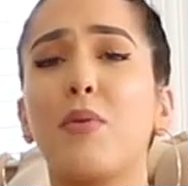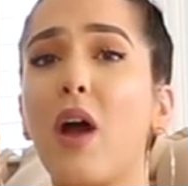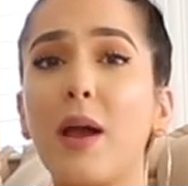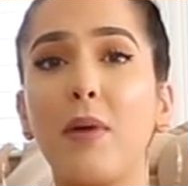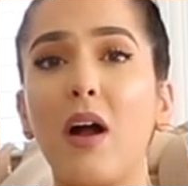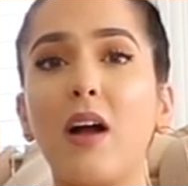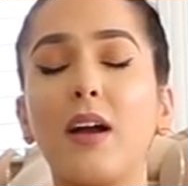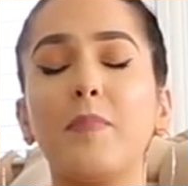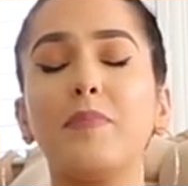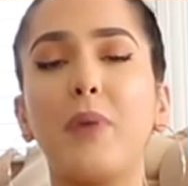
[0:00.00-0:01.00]

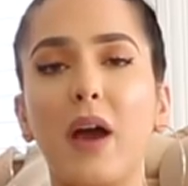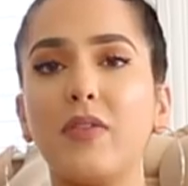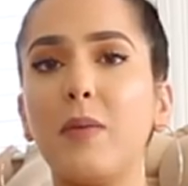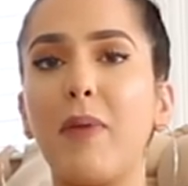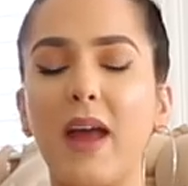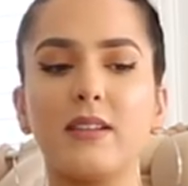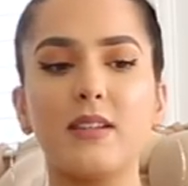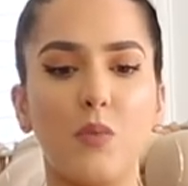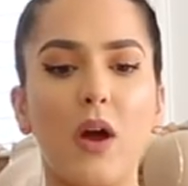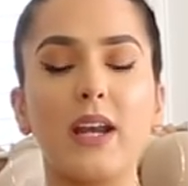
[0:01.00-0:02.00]
Primark, but the
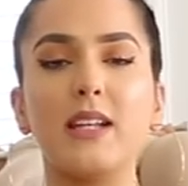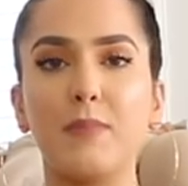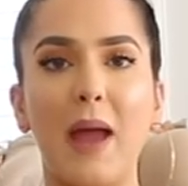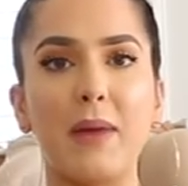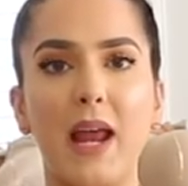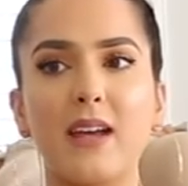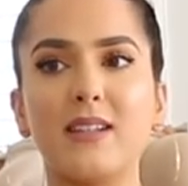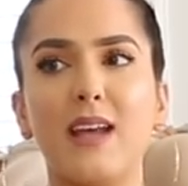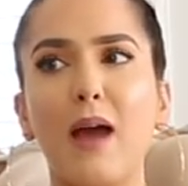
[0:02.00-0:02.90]
best one is M&S.